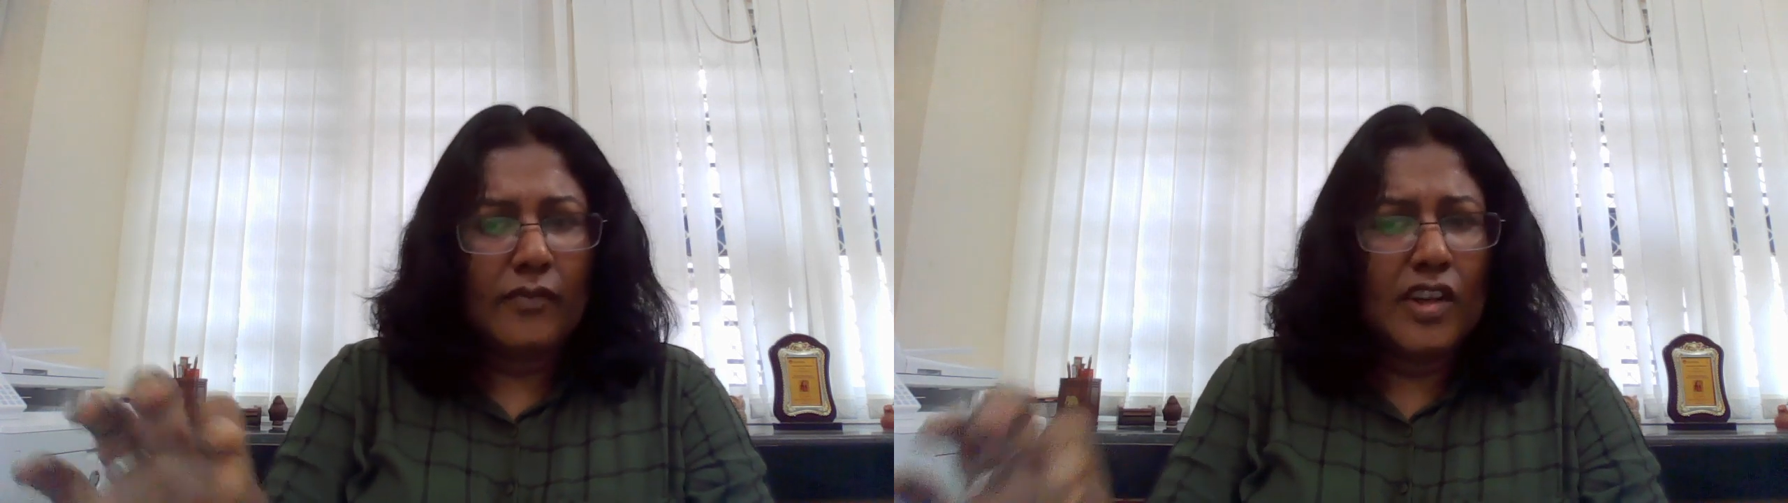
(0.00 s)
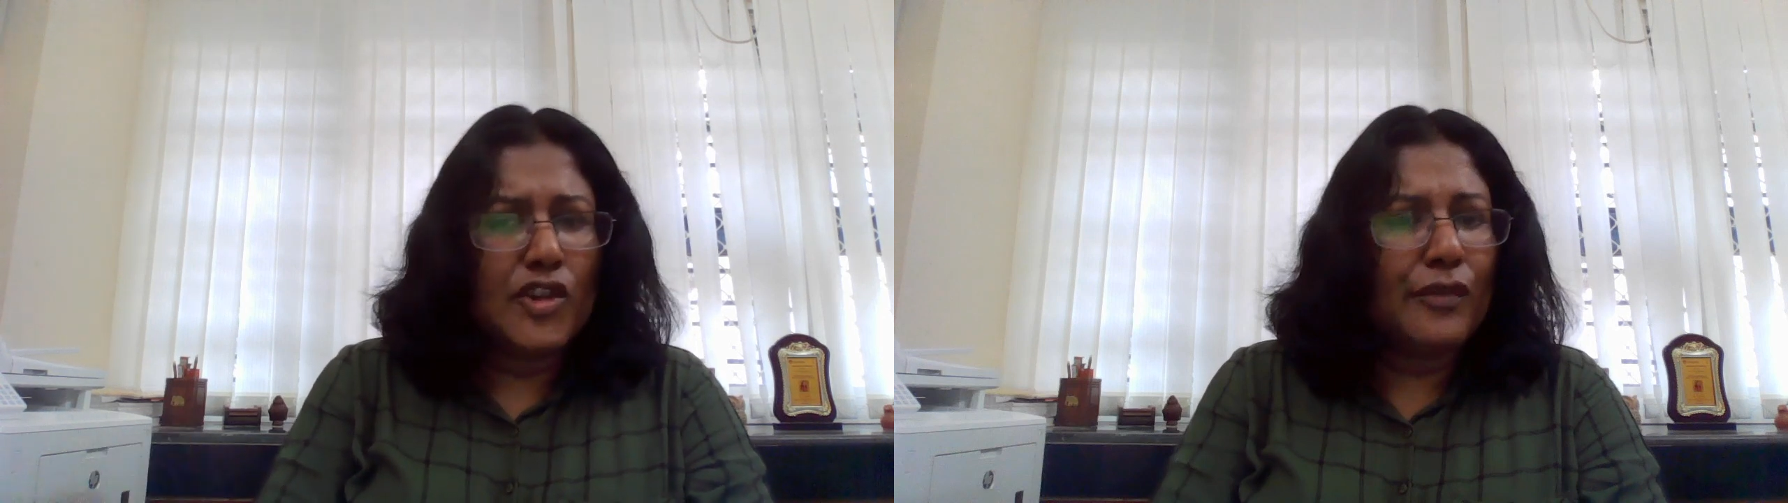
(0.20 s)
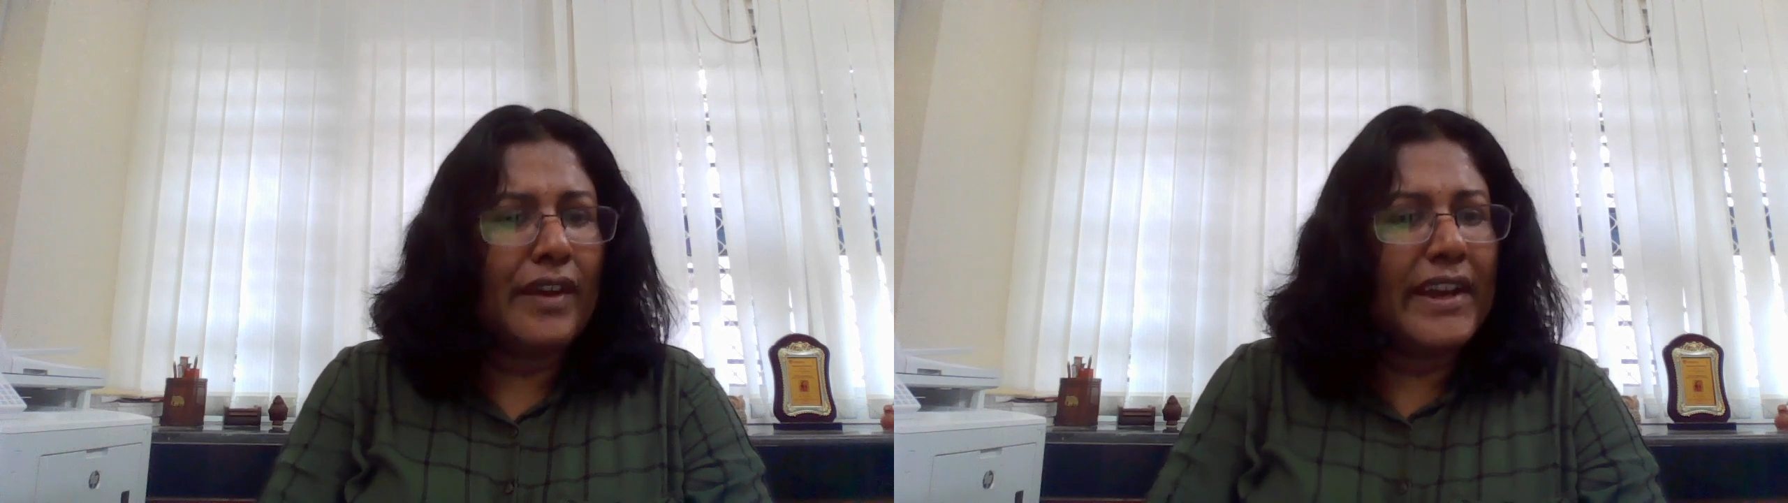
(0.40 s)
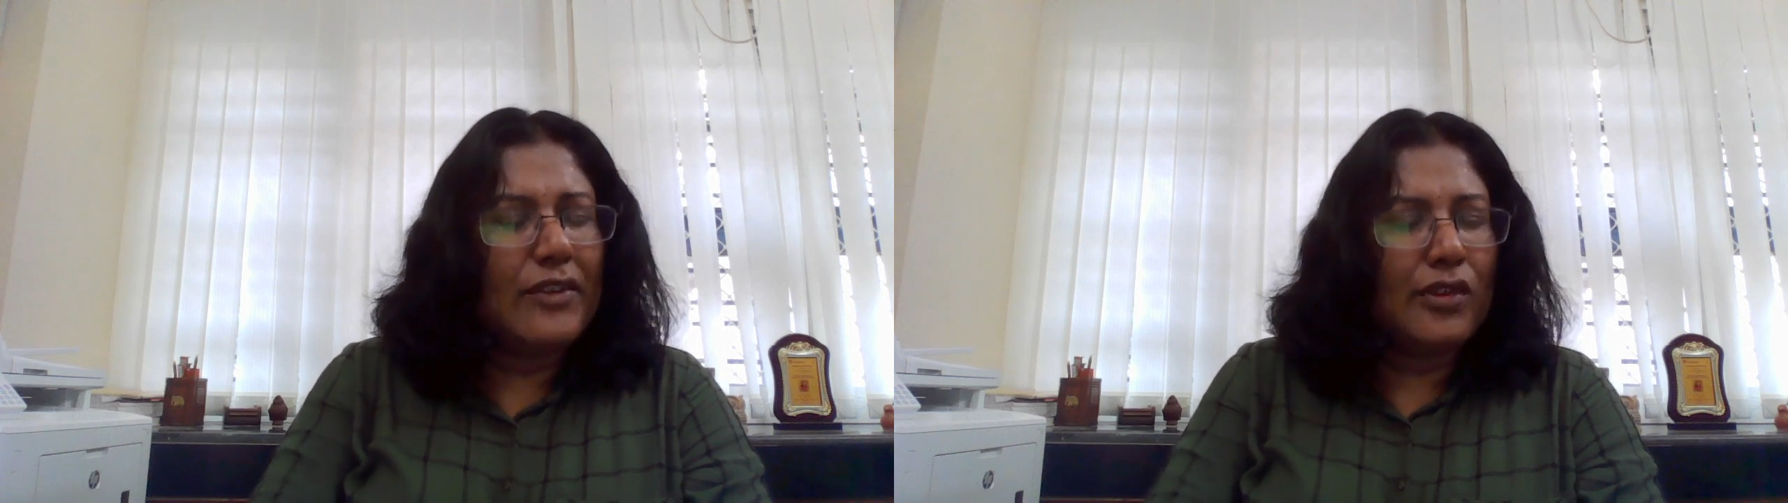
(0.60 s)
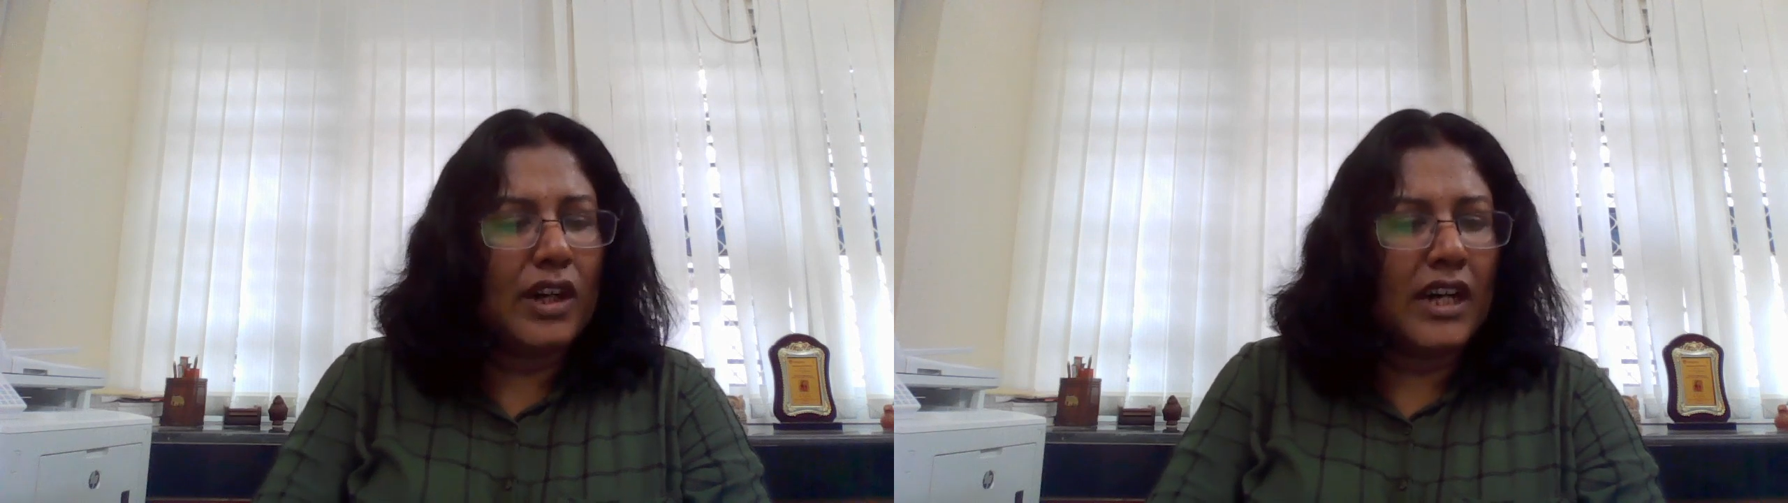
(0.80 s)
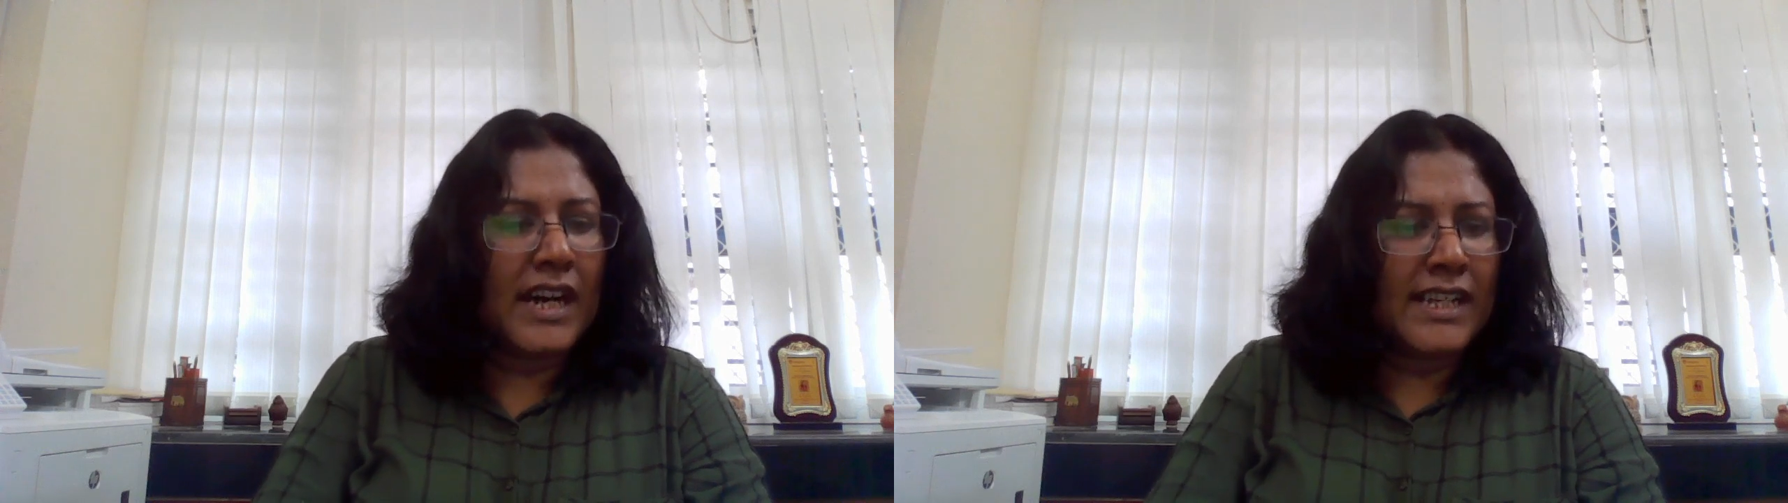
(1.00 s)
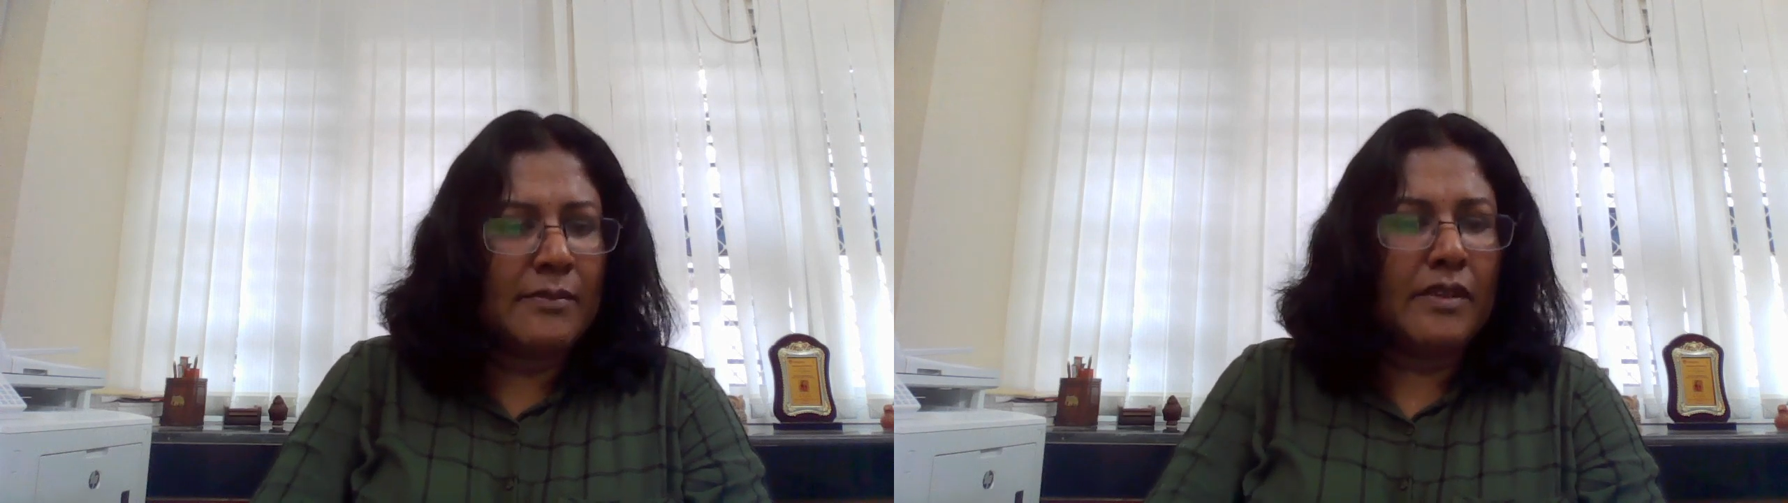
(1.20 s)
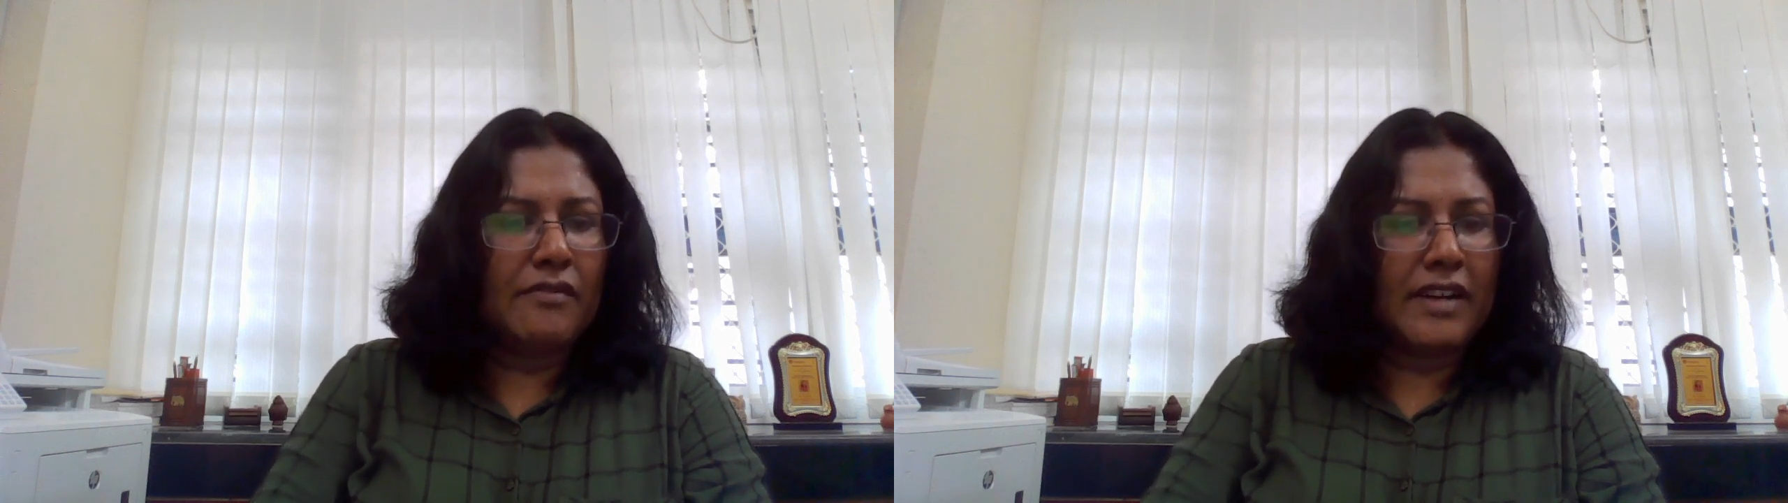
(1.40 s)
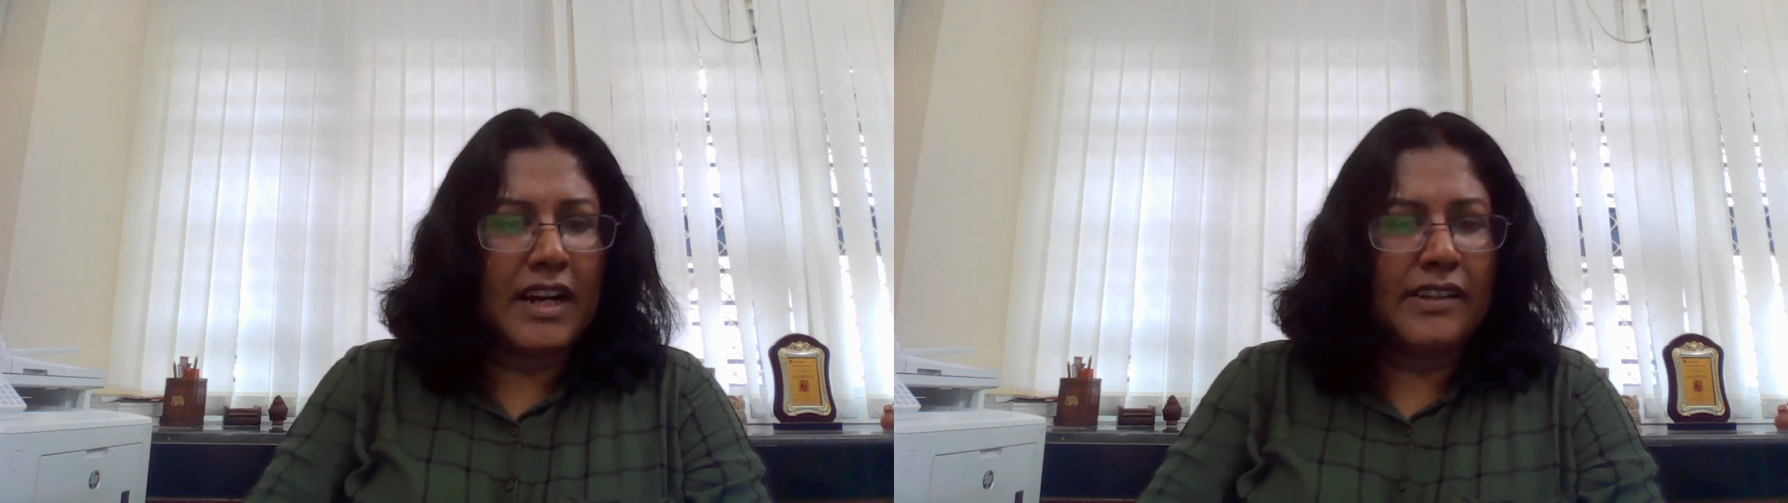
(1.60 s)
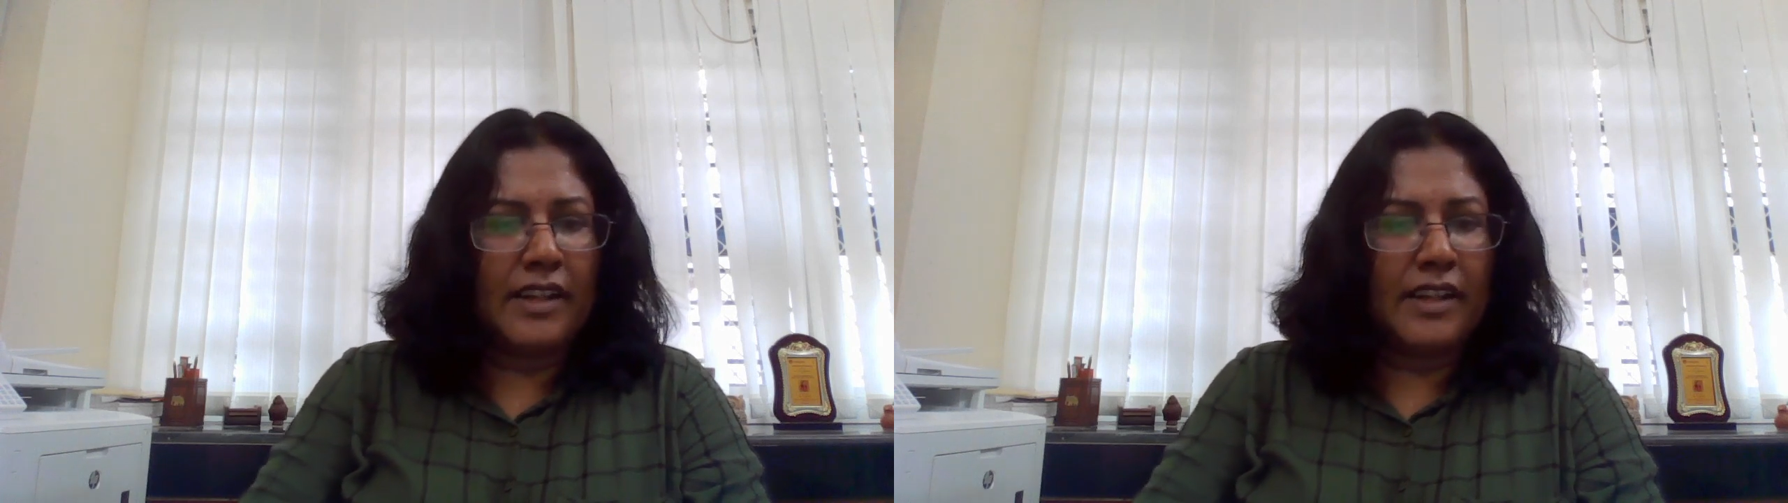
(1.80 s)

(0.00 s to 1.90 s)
She wailed for her husband, father,